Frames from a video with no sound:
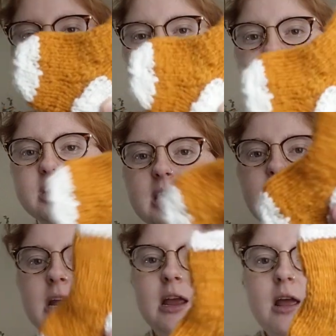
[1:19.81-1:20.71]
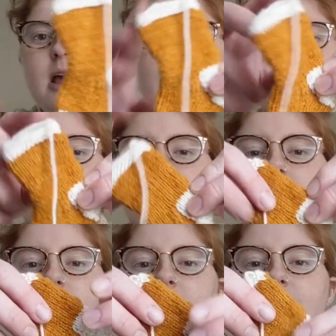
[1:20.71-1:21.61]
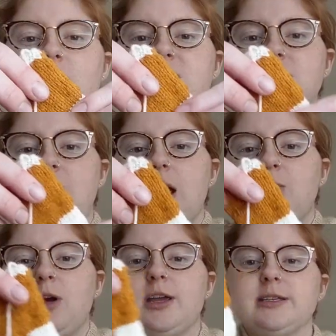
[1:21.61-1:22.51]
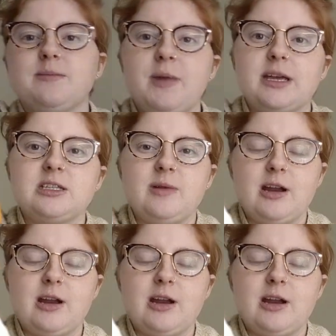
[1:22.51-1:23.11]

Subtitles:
finished it. At first I was mixed